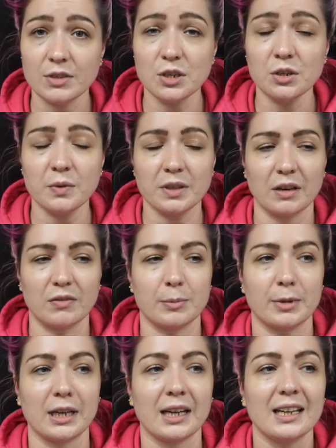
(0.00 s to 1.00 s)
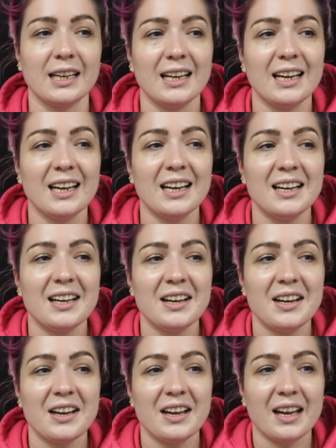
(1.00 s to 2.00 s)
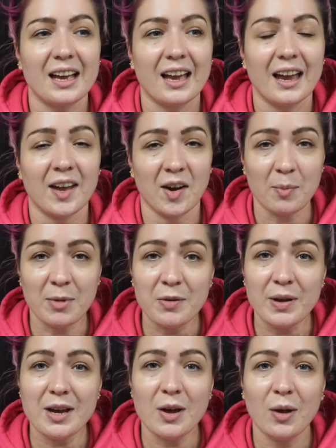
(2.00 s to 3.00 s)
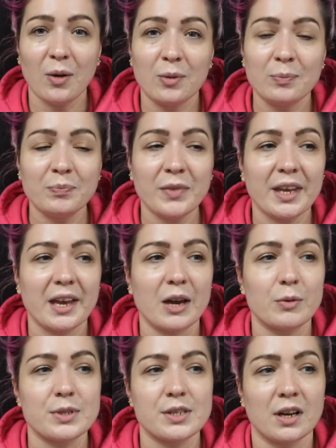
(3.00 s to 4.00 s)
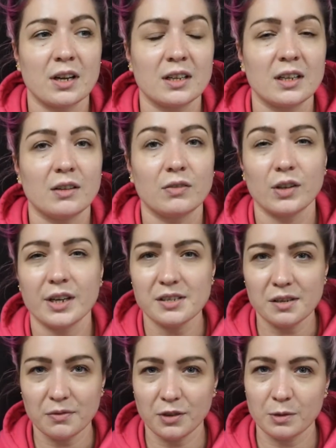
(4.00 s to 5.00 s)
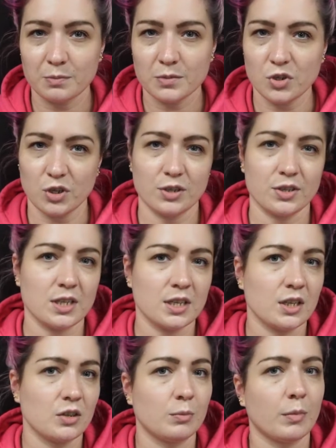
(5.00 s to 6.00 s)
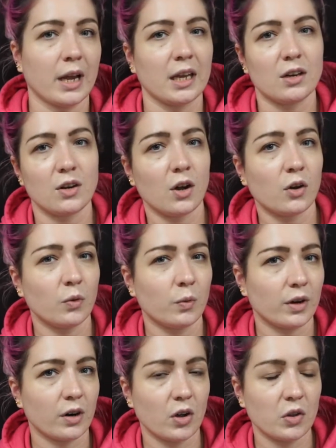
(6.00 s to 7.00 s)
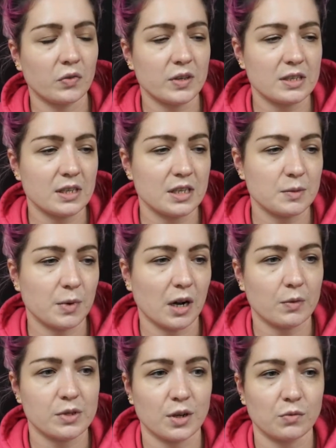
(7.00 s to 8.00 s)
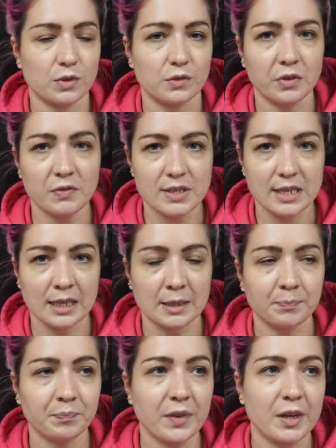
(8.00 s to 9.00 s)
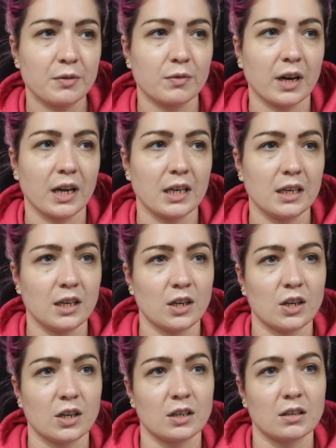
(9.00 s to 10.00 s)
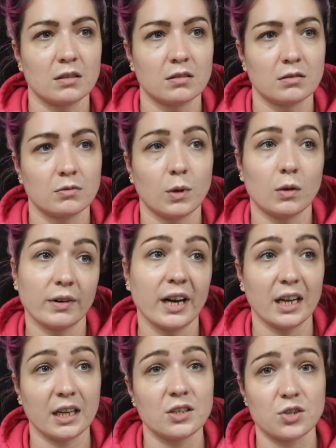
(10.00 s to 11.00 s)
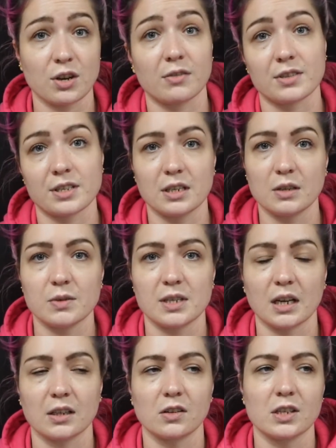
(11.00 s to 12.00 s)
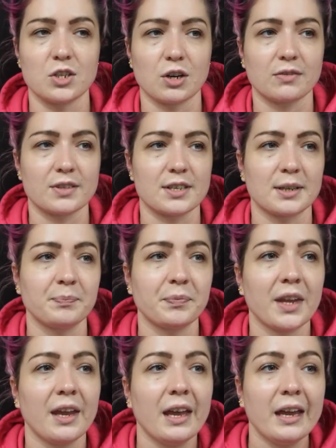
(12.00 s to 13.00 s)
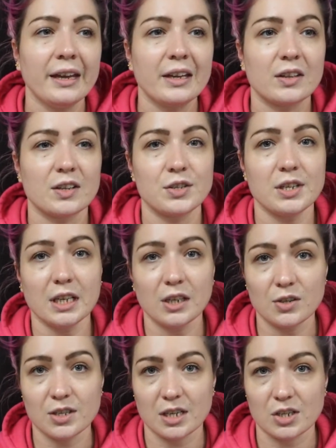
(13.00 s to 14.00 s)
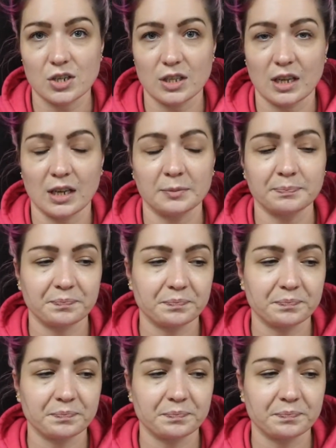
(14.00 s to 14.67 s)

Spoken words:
dinner with everybody. And on my way home, I was on, if you guys are from Jersey, you might know where all of this is, but I was on Route 15, right in Jefferson. It was technically Jefferson. There's an intersection there.